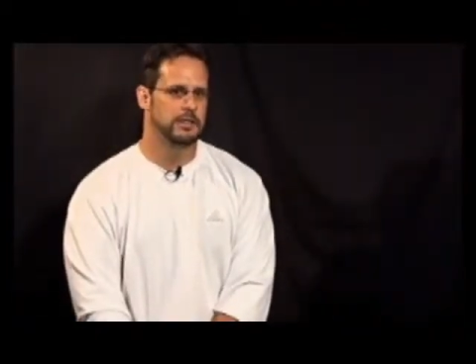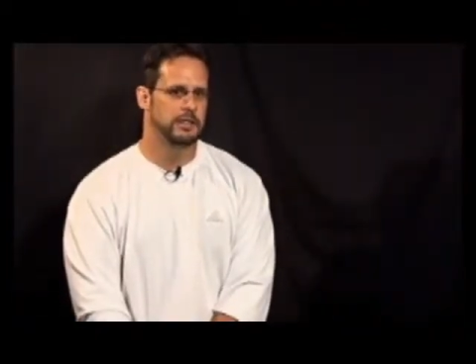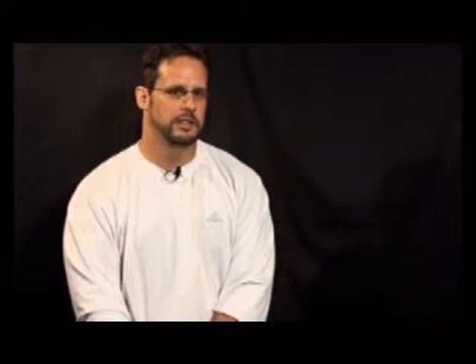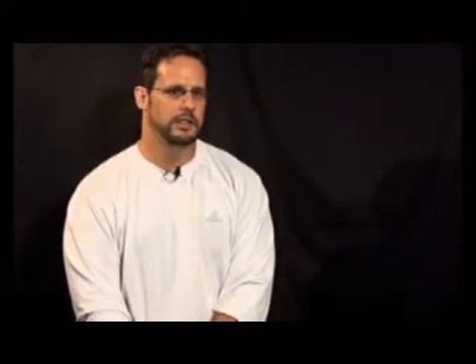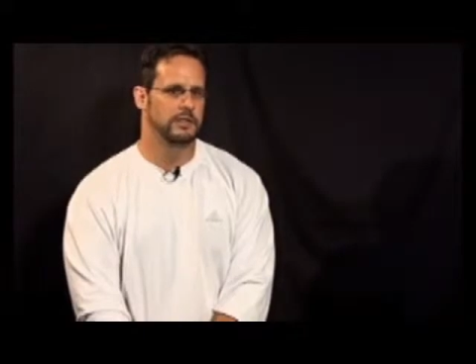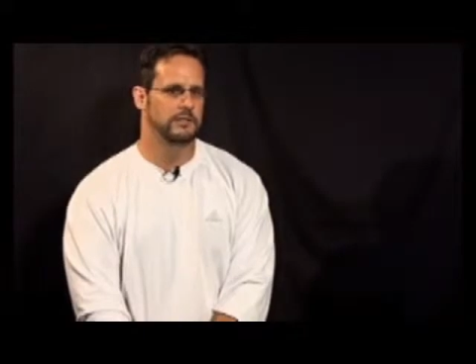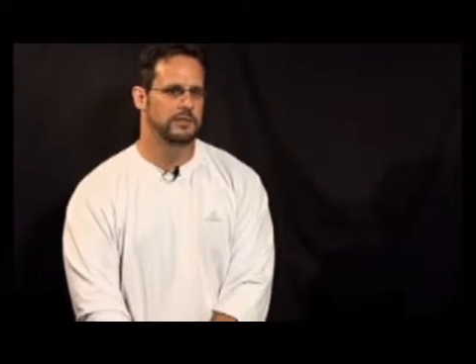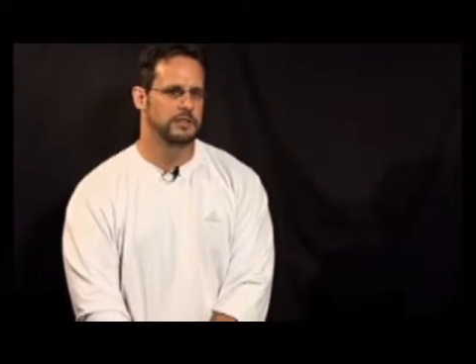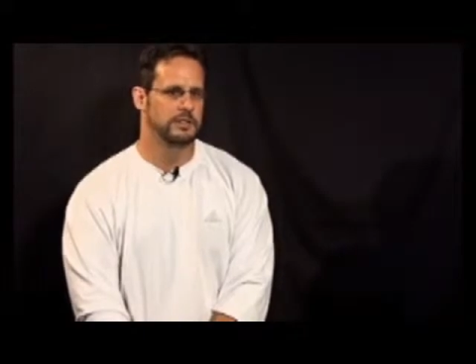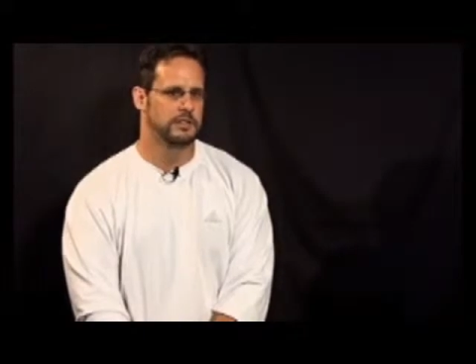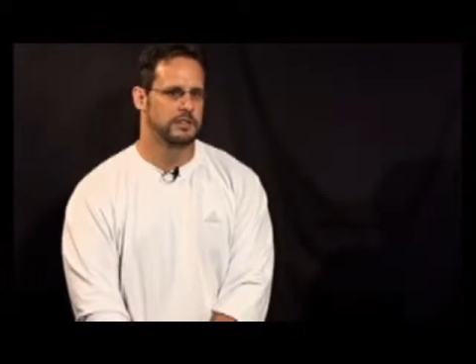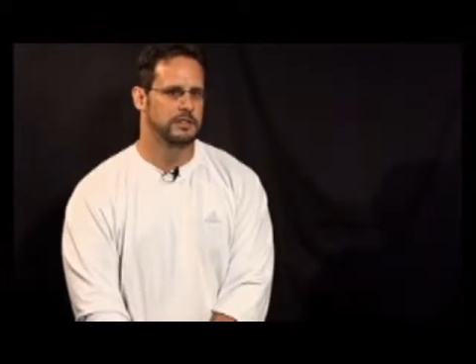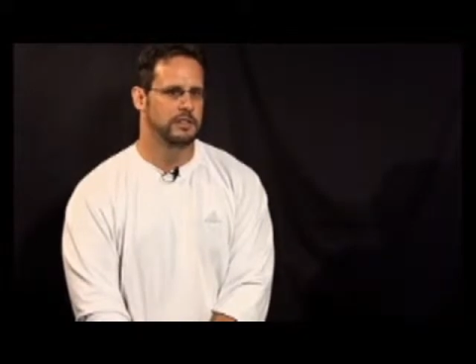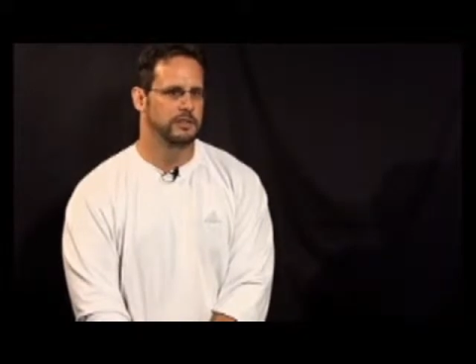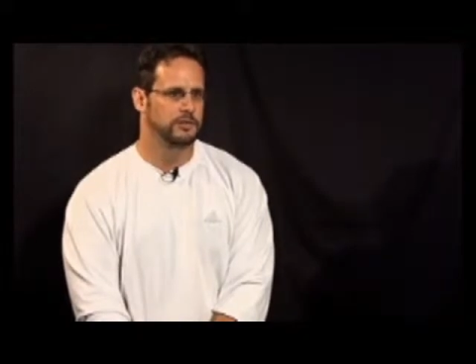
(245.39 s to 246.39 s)
going to have as
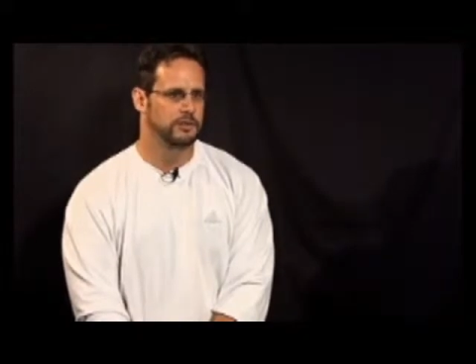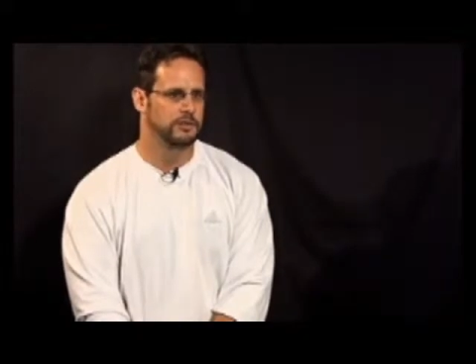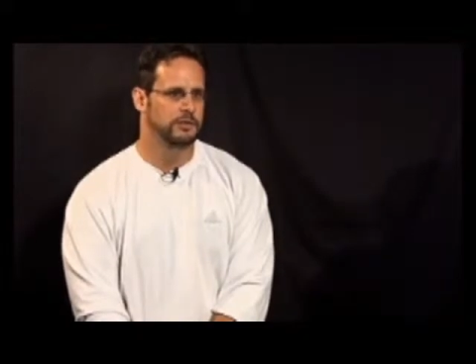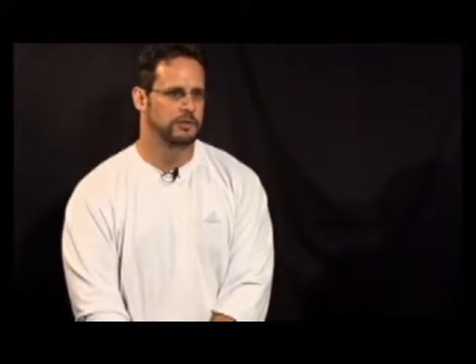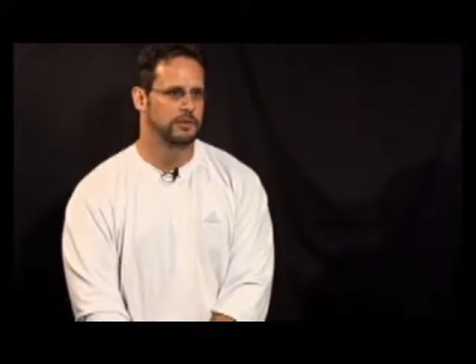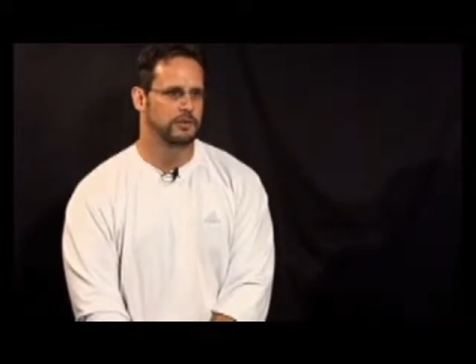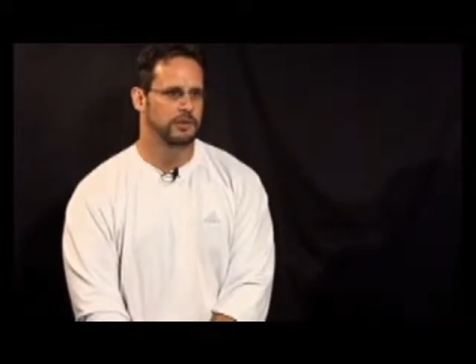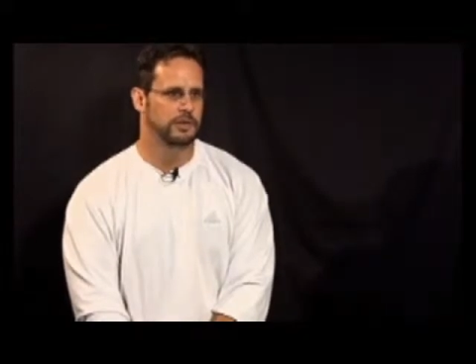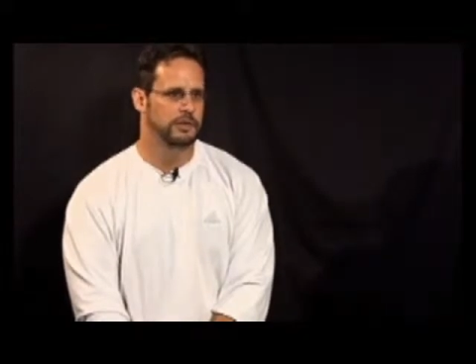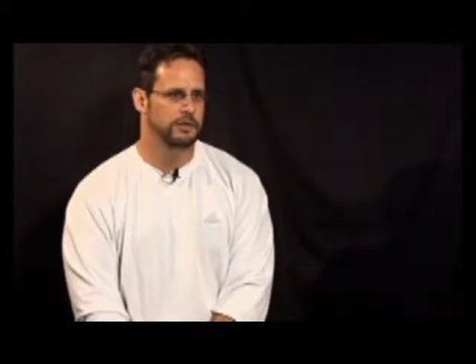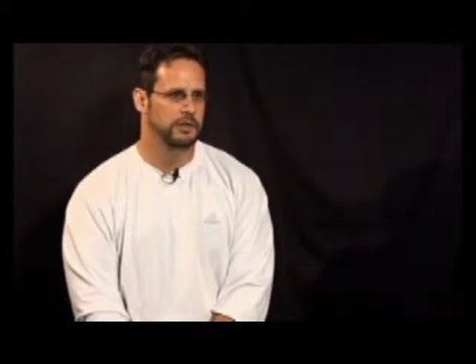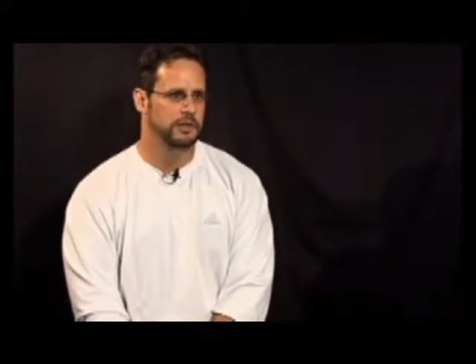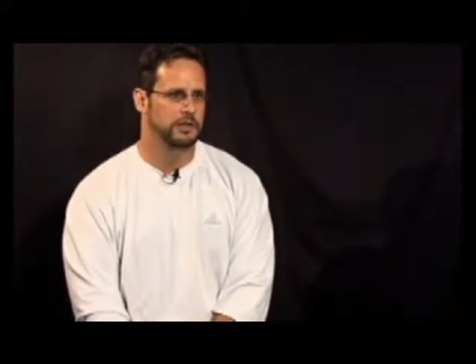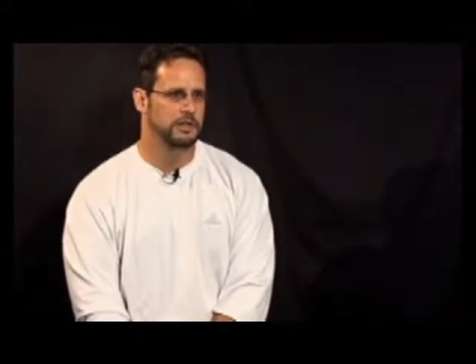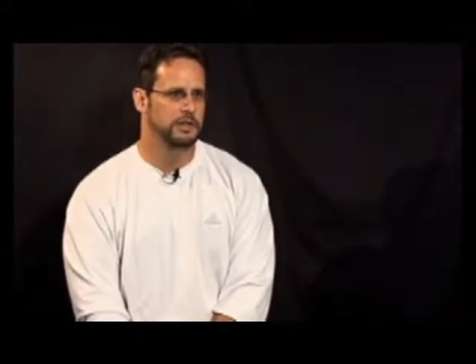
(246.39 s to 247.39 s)
successful a career
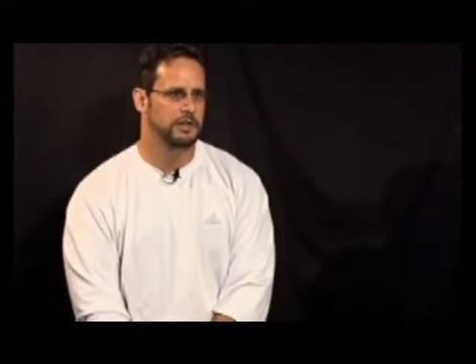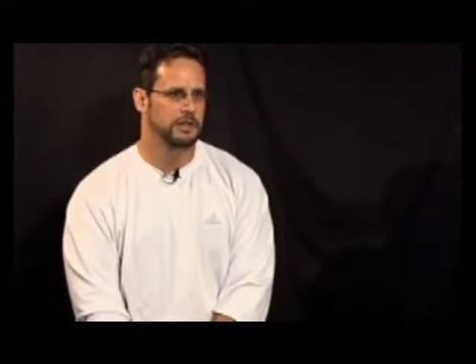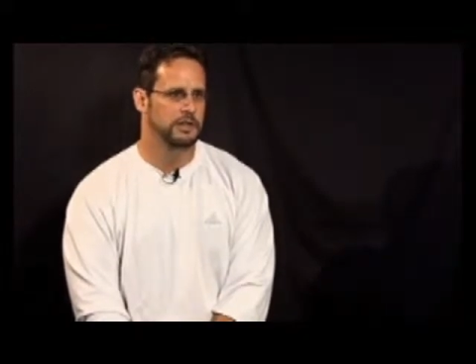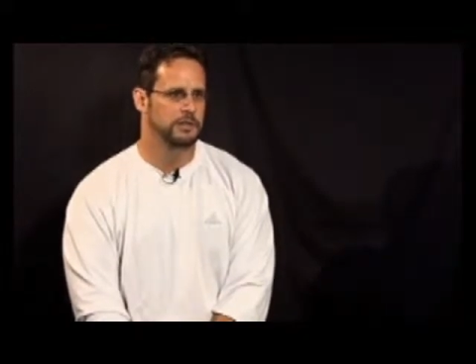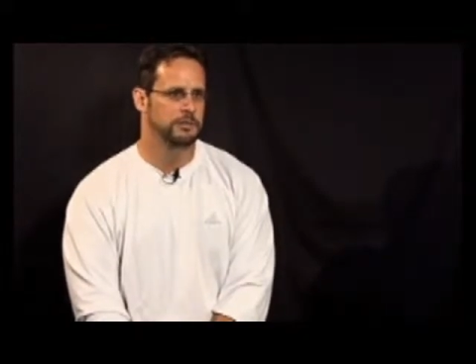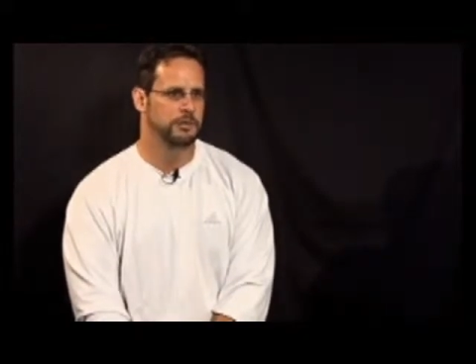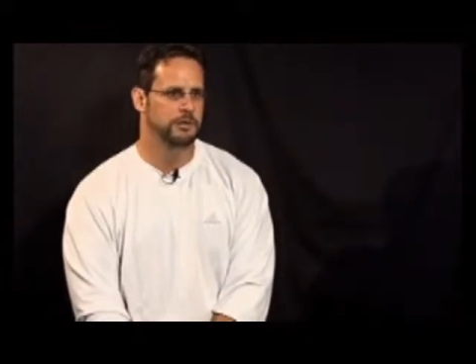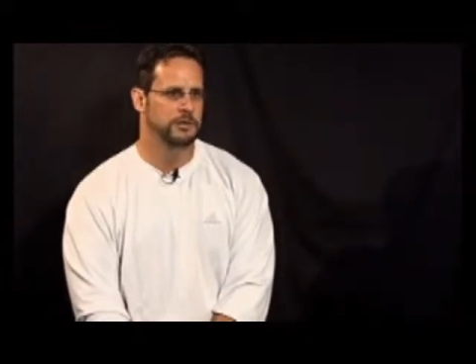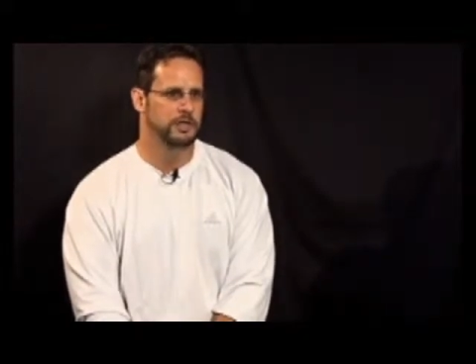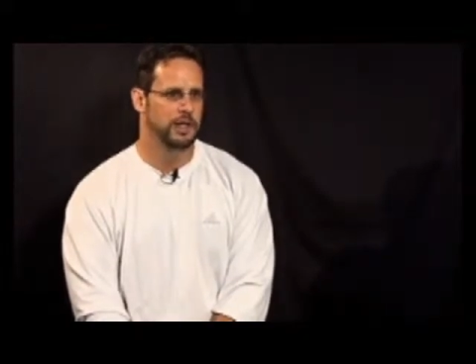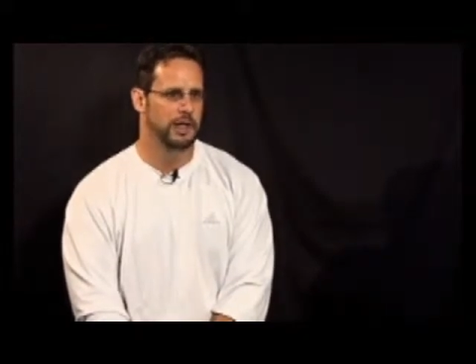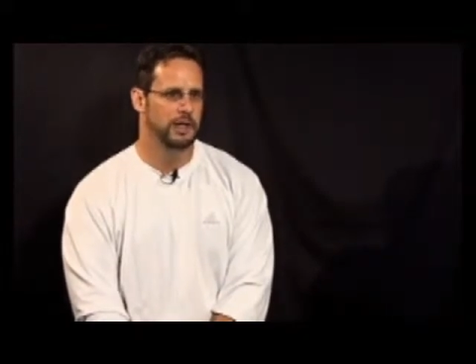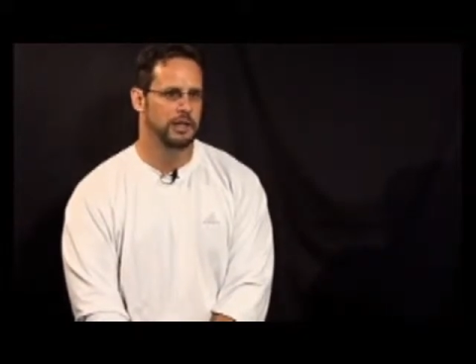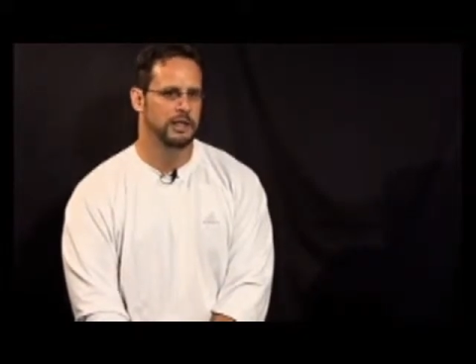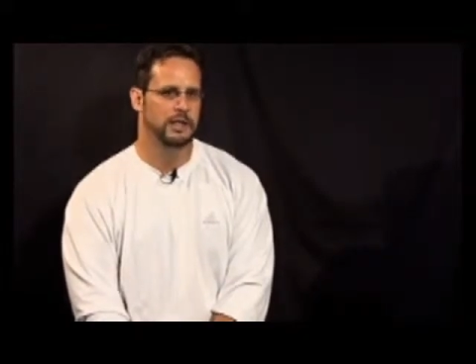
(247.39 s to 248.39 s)
as Bruce
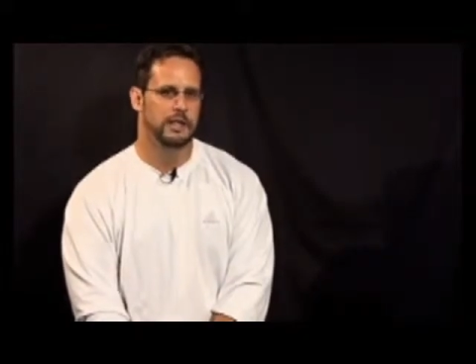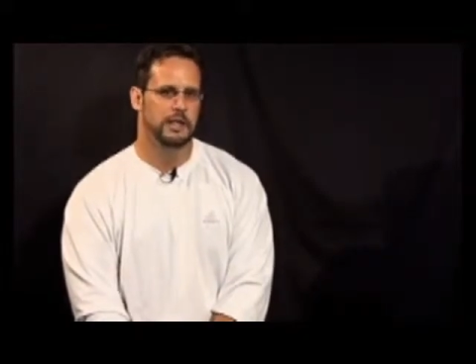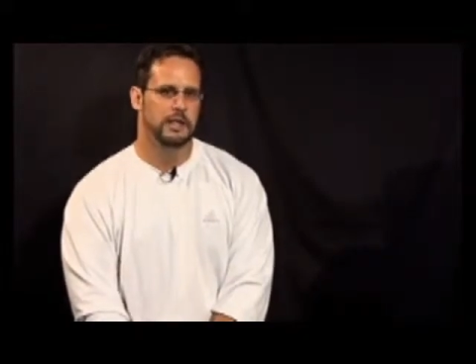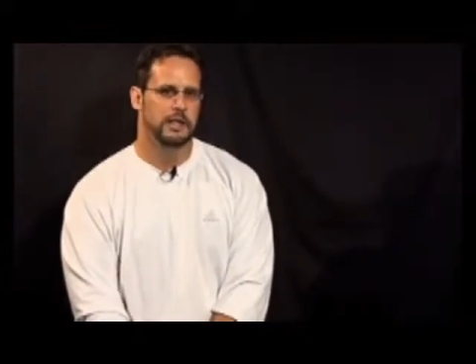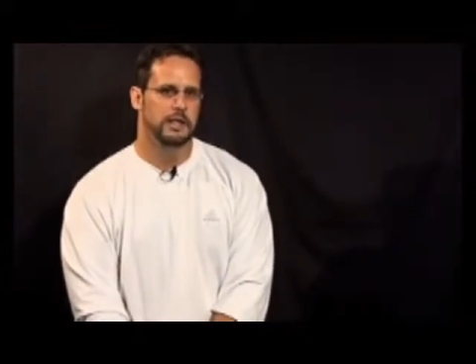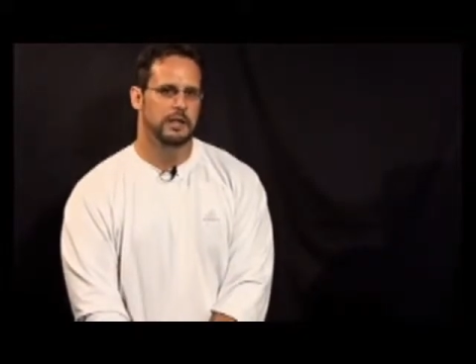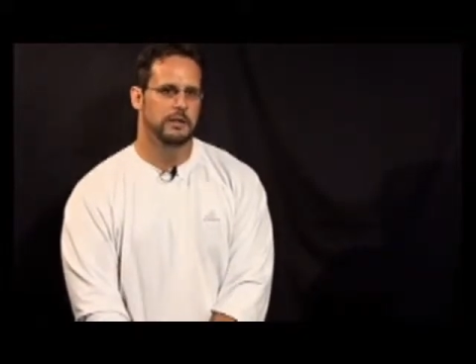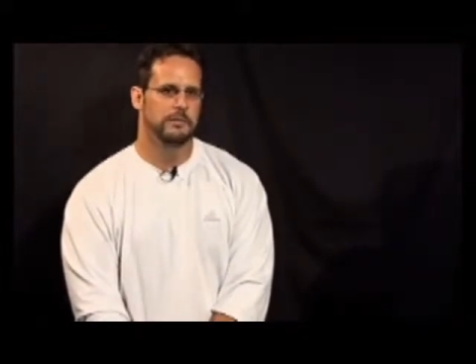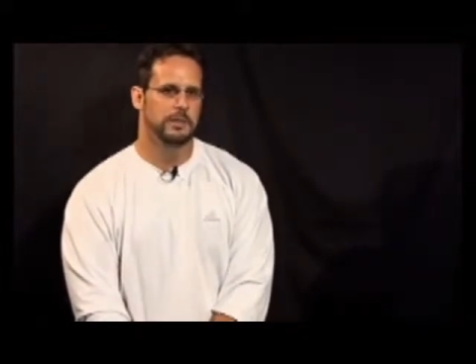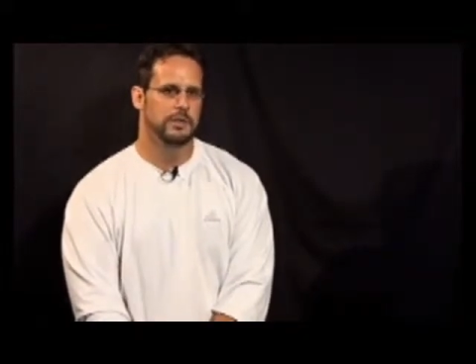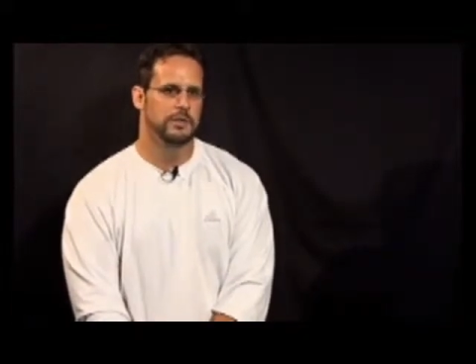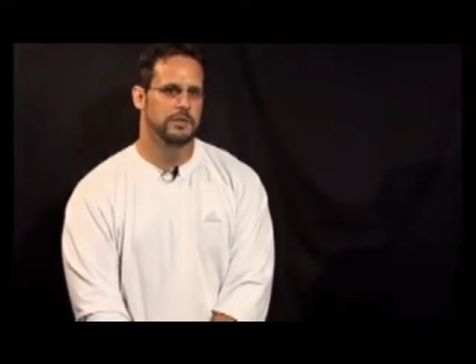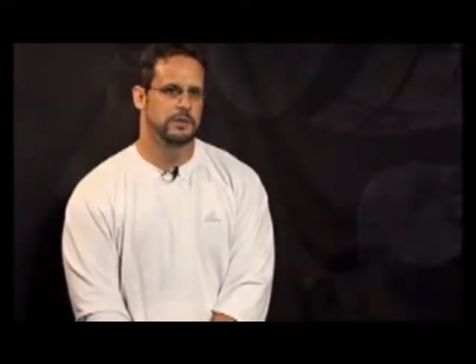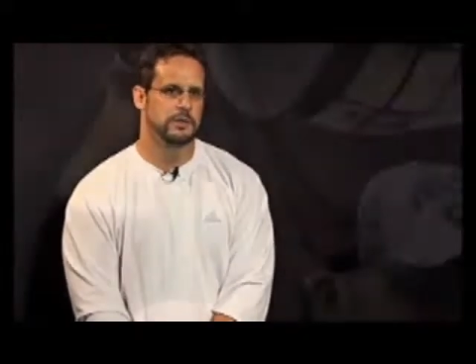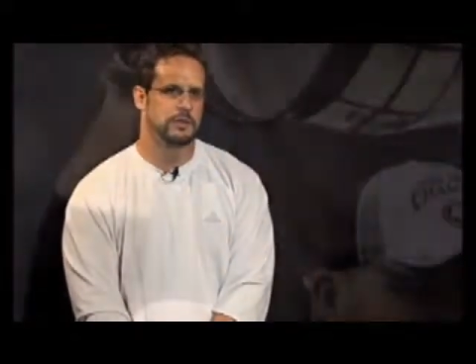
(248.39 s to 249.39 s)
had. I'm not sure